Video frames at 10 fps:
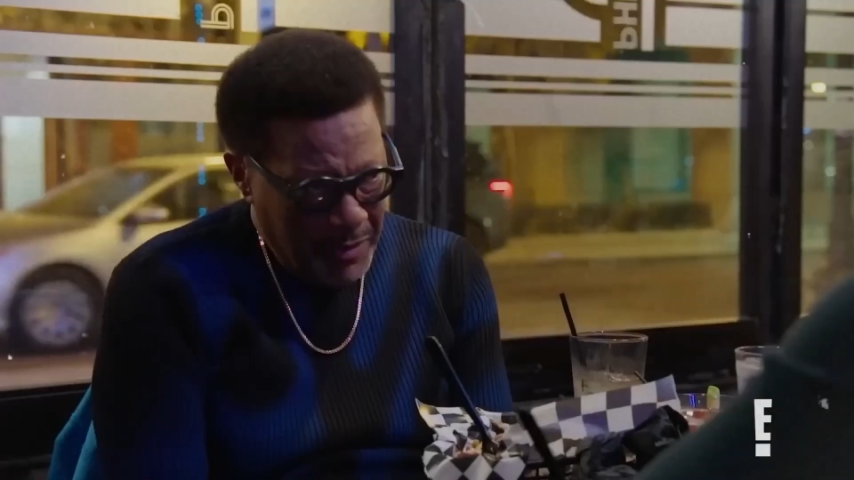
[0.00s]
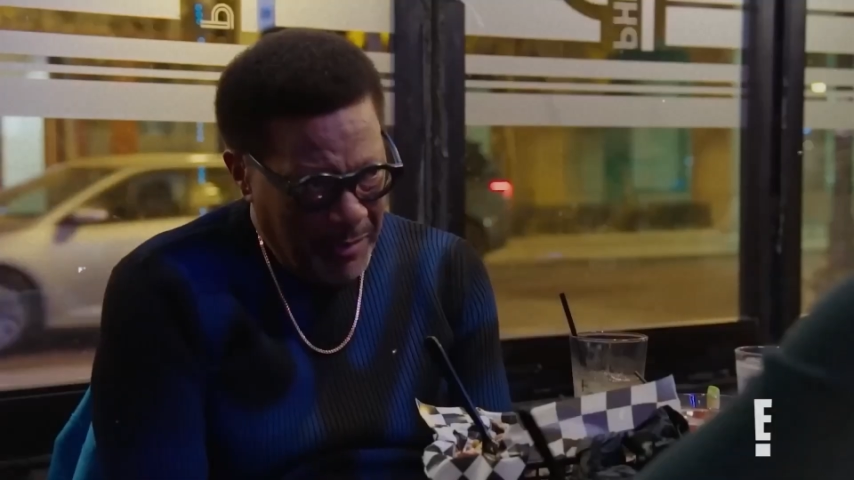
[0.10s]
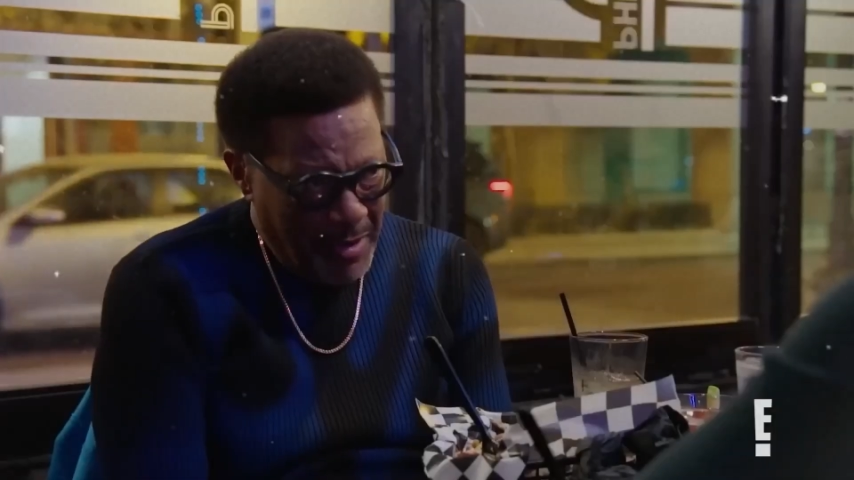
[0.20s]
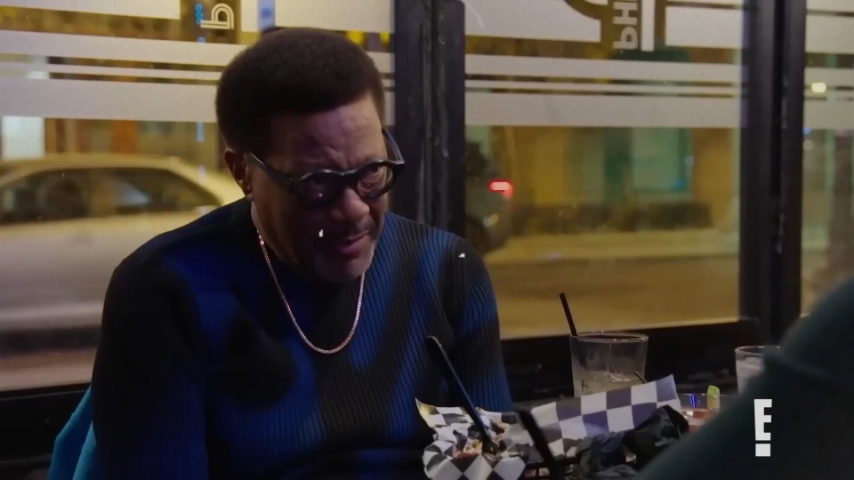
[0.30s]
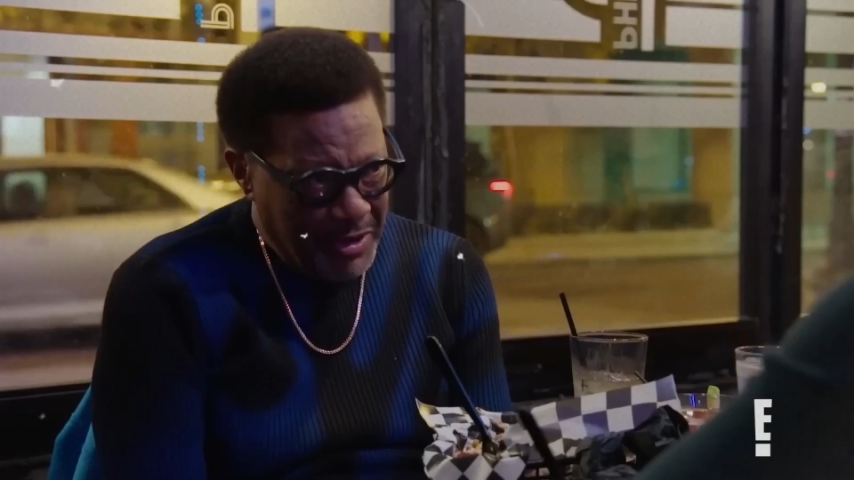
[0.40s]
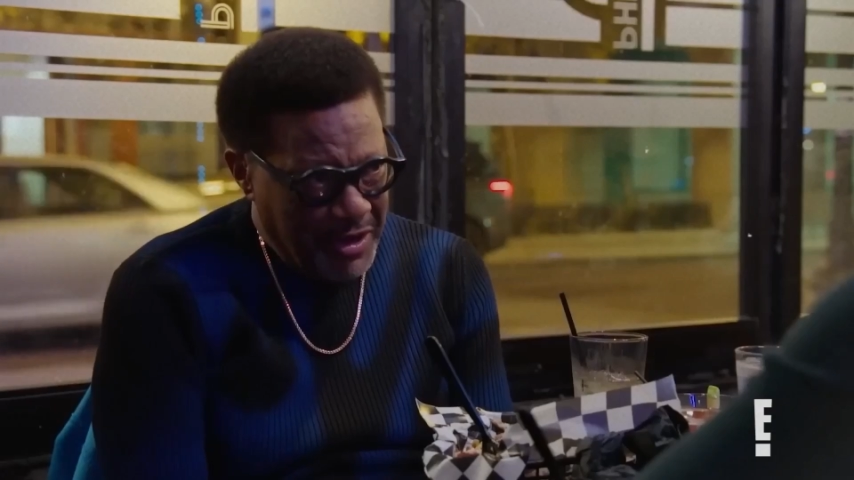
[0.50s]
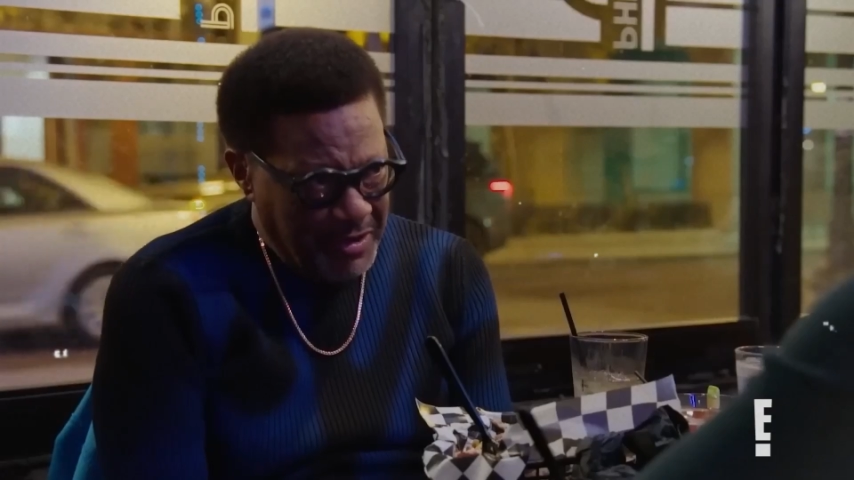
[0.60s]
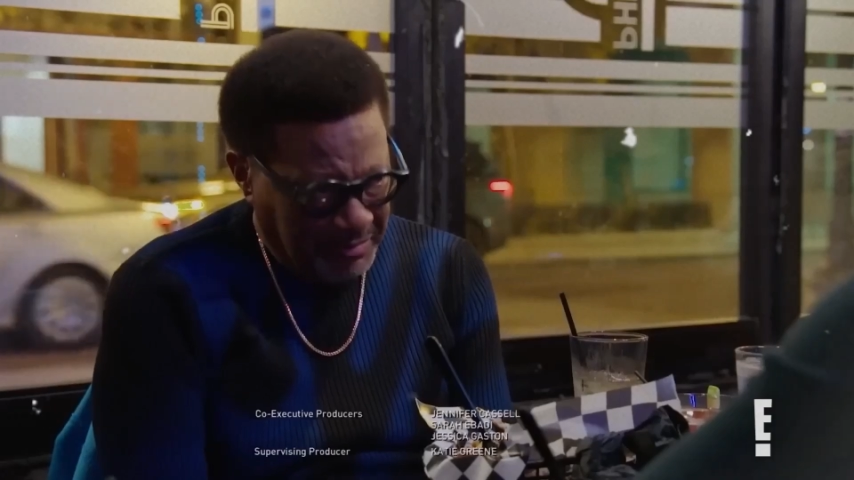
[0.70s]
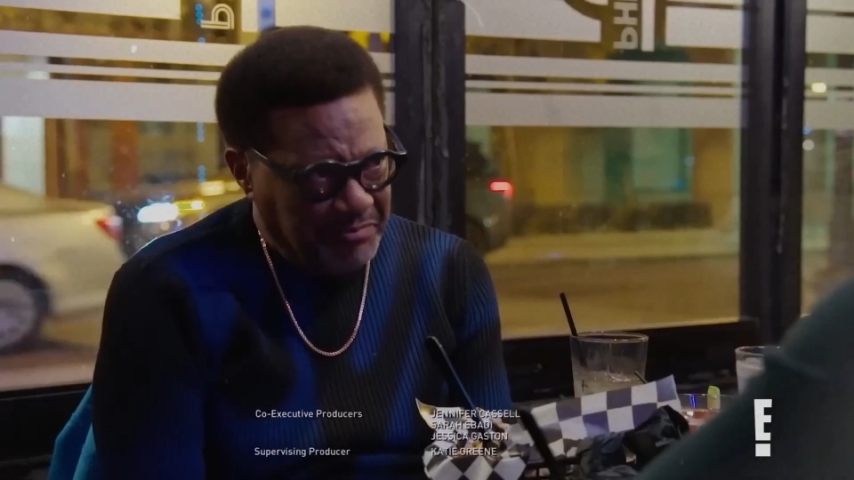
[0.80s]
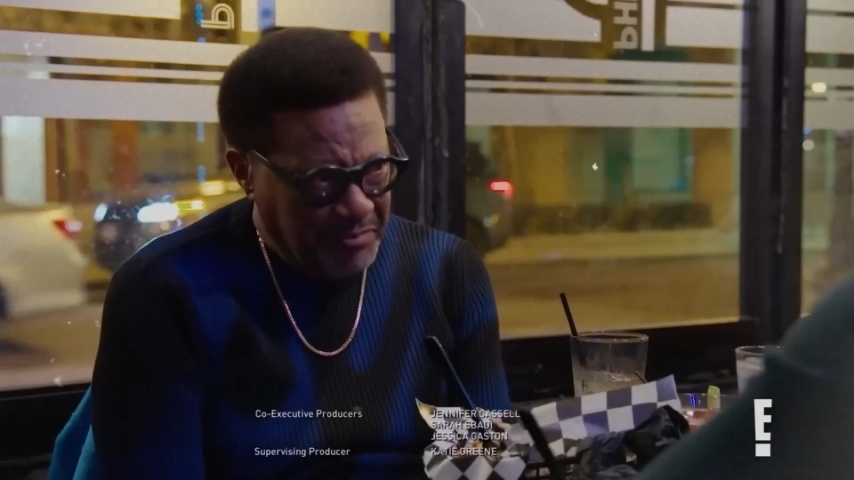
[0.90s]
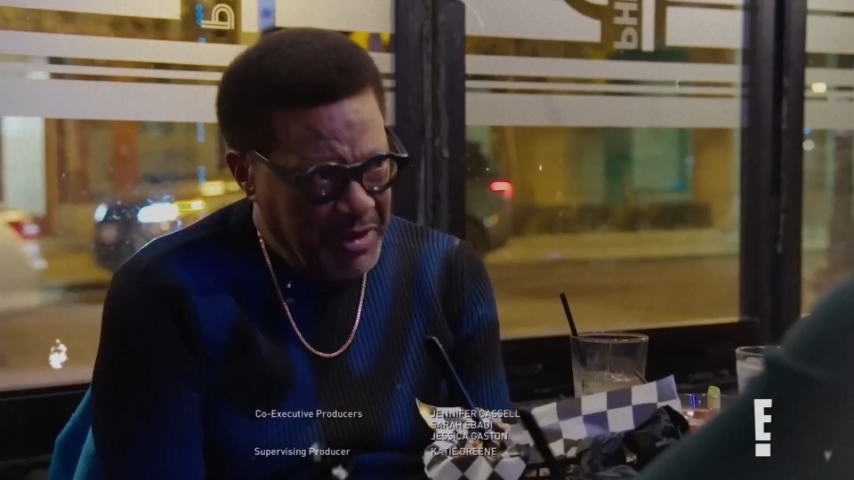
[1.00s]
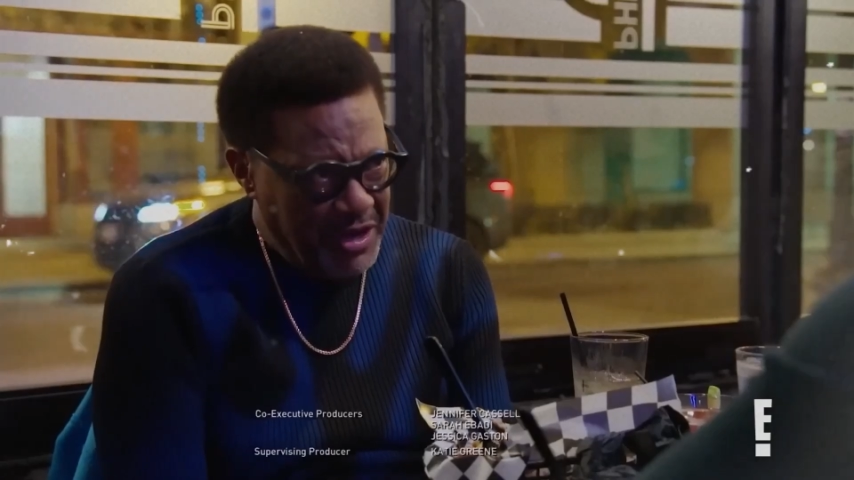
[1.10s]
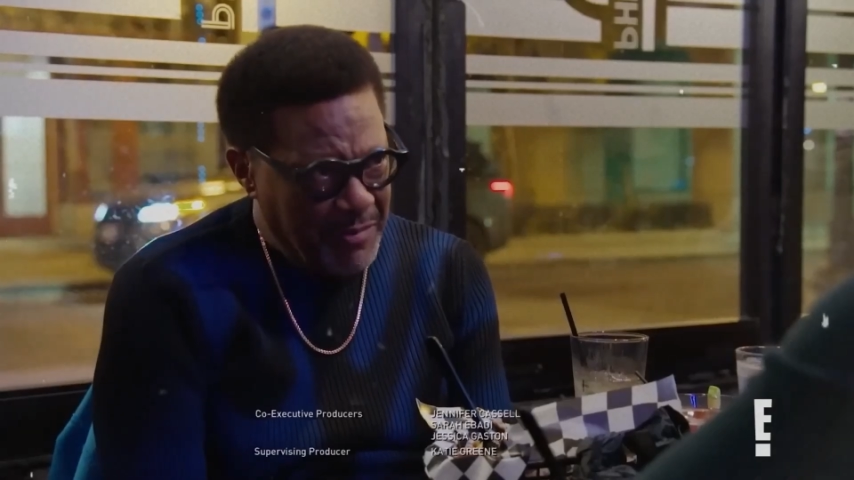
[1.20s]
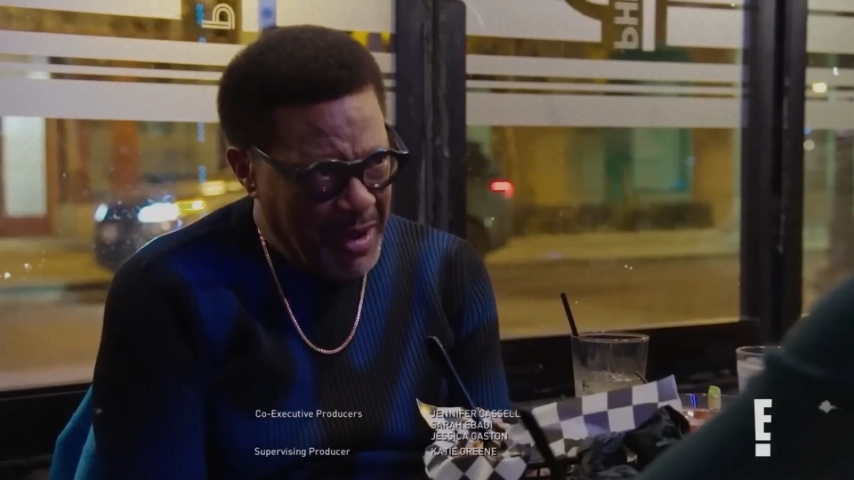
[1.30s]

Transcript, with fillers: regarding what might have led to